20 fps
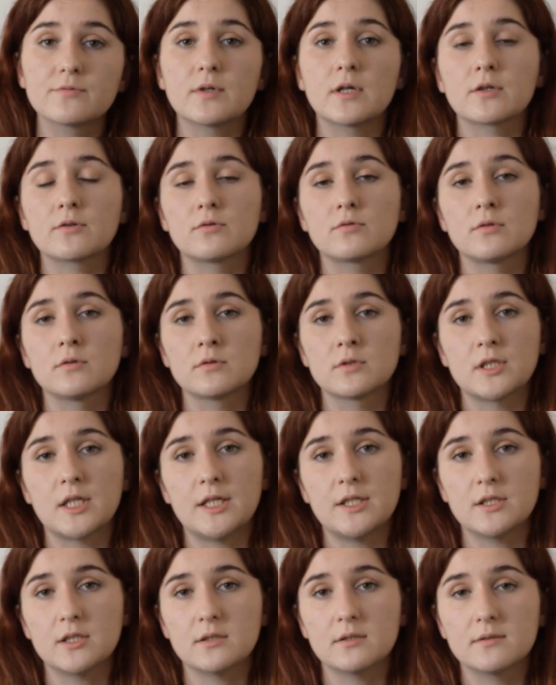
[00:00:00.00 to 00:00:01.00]
structural
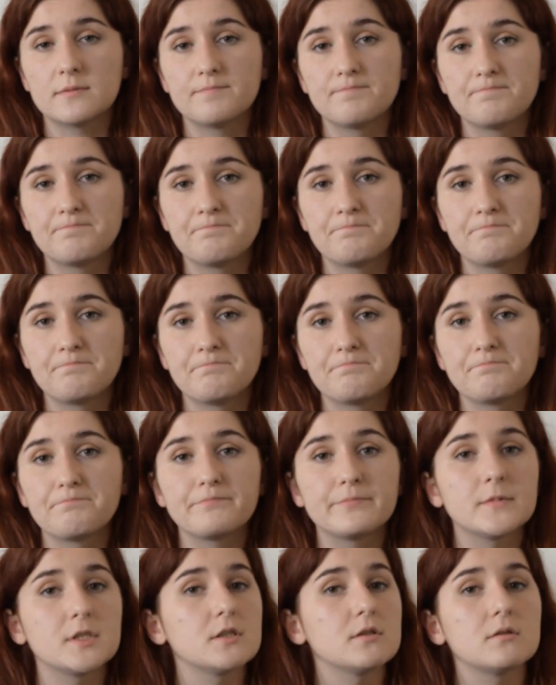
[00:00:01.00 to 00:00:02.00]
changes.
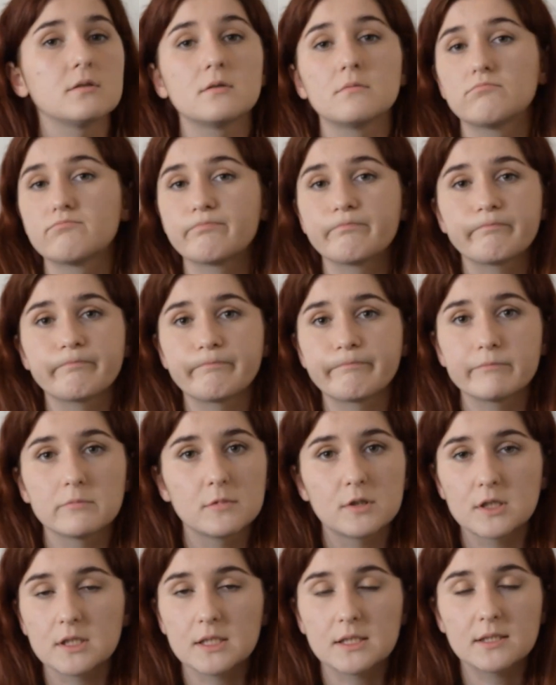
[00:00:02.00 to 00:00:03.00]
So,
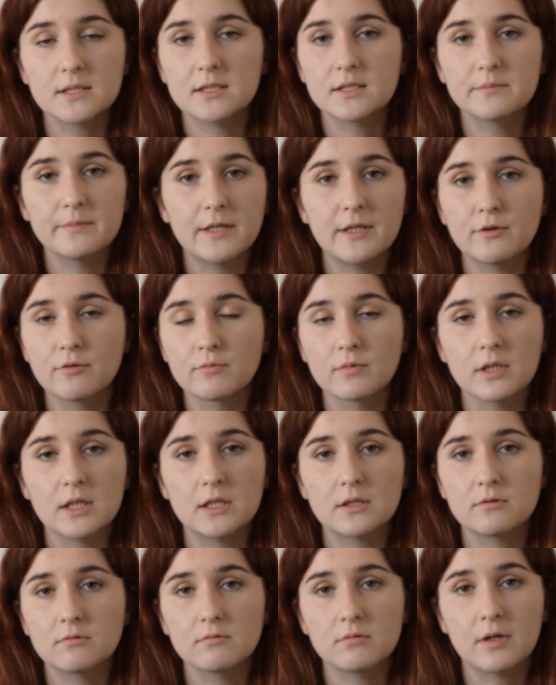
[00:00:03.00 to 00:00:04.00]
what does this mean in
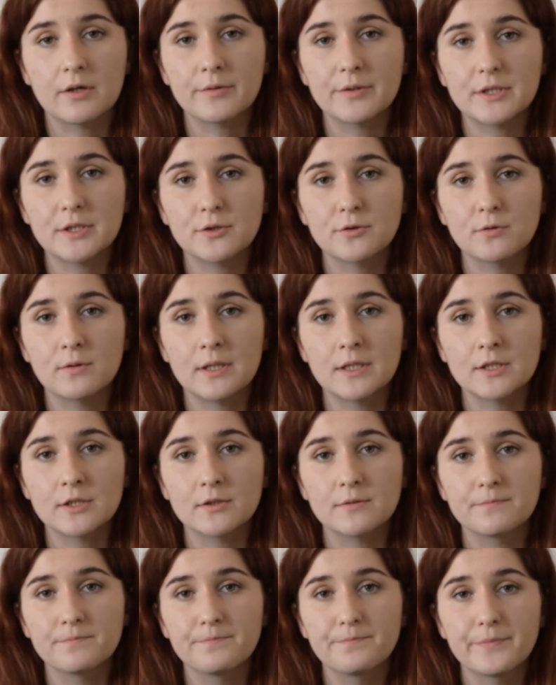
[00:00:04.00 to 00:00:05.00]
relation to our research
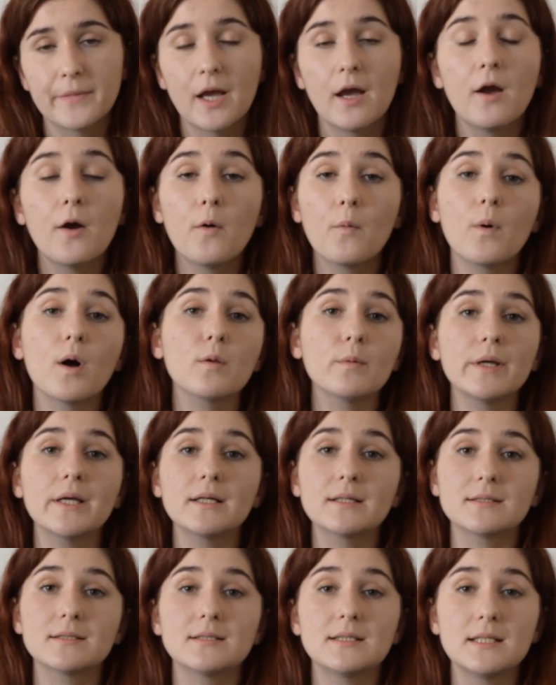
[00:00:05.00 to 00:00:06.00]
question? Well, we
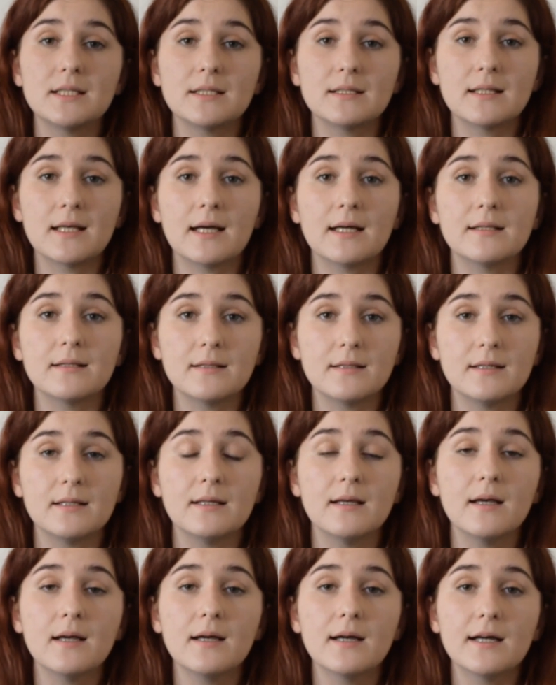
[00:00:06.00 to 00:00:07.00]
can see that
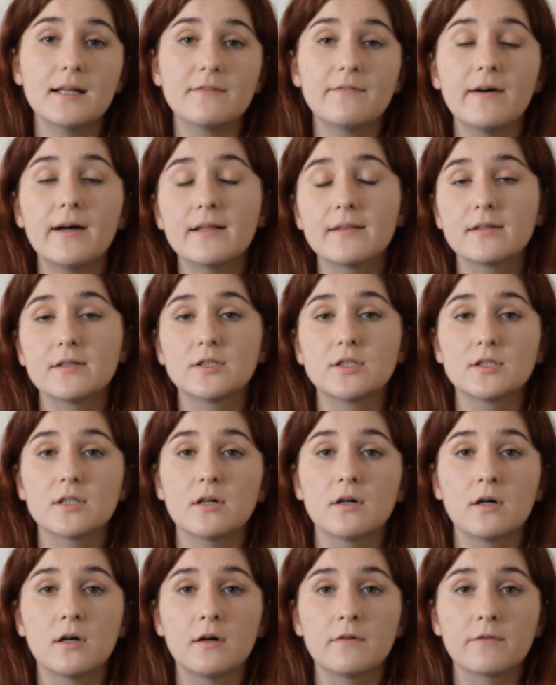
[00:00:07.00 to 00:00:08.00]
the advantage
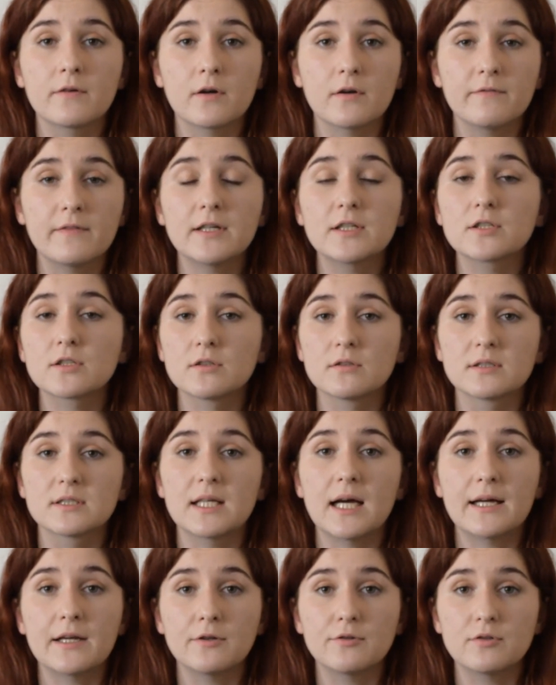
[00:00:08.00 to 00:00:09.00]
of conventional
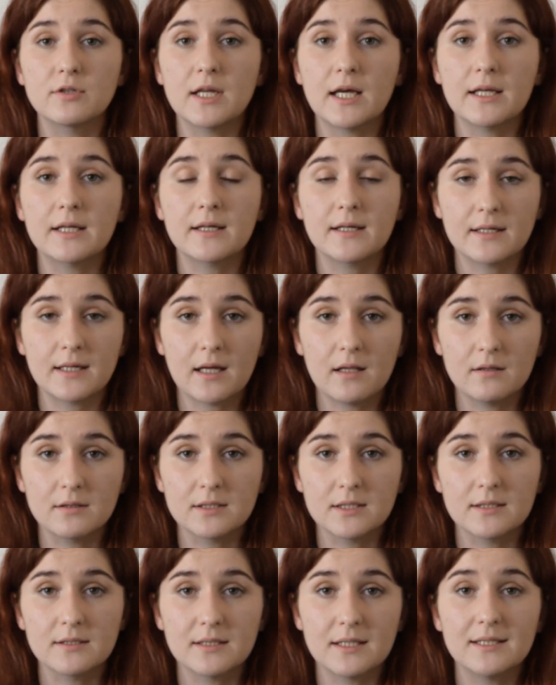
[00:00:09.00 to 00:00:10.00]
cytogenetic
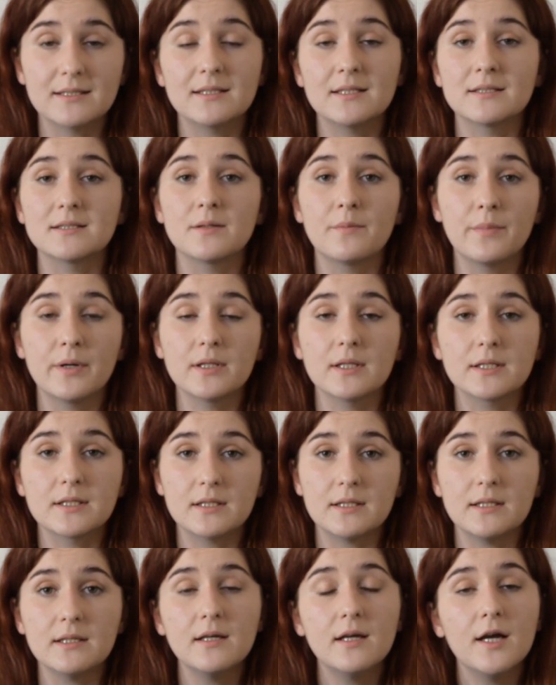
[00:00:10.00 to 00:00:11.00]
analysis is its
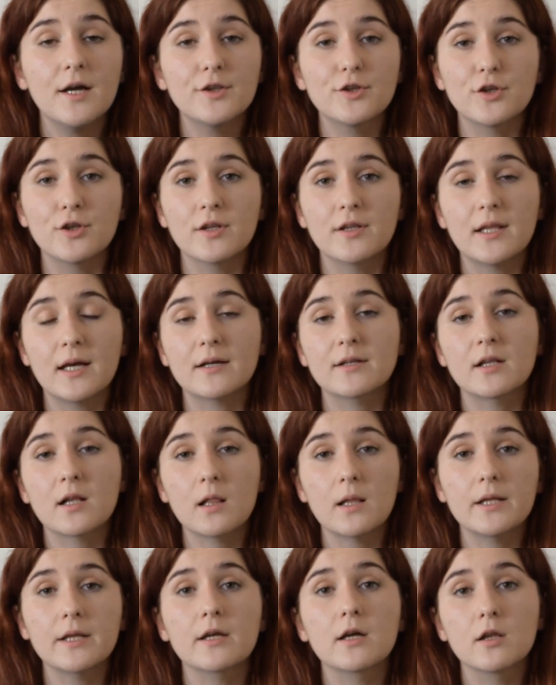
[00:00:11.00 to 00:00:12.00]
ability to detect
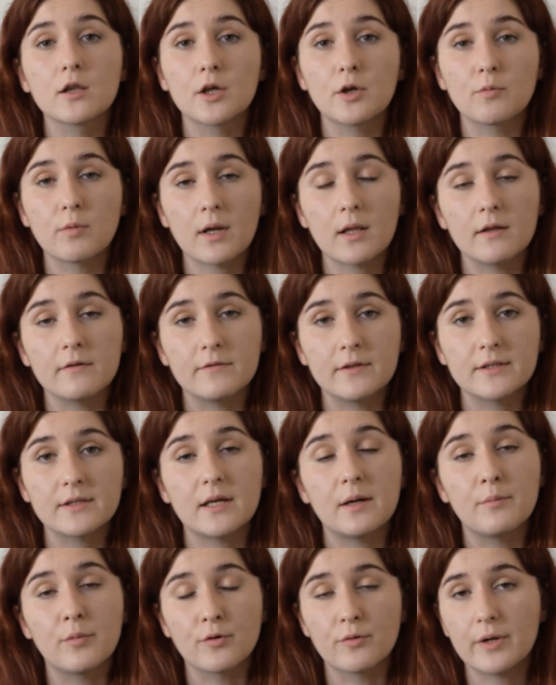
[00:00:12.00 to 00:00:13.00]
clinically relevant
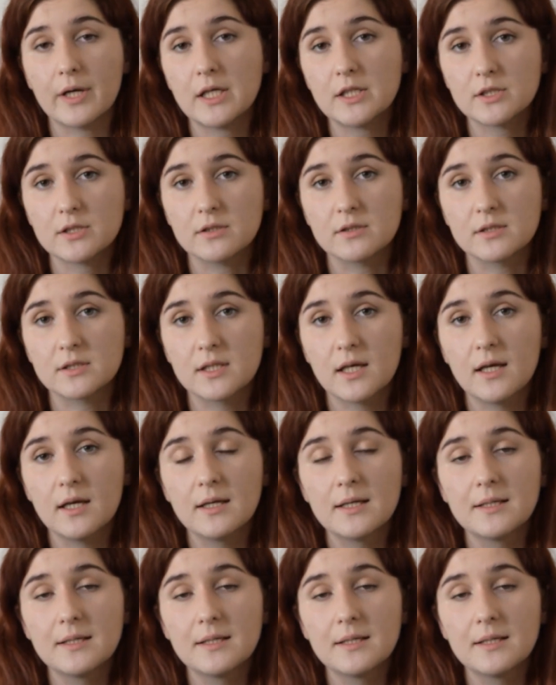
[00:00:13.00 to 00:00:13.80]
aberrations